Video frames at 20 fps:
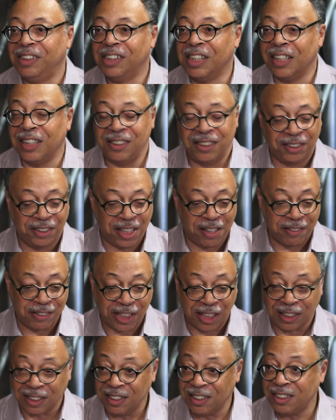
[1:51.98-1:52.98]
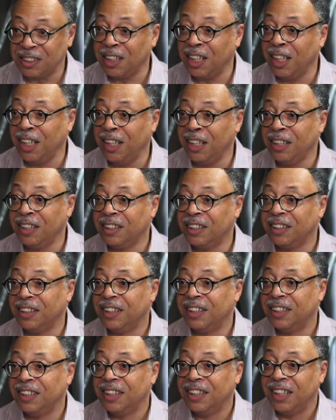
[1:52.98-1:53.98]
You got you got something to say.
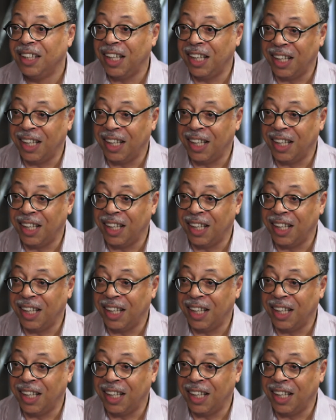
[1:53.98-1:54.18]
Right.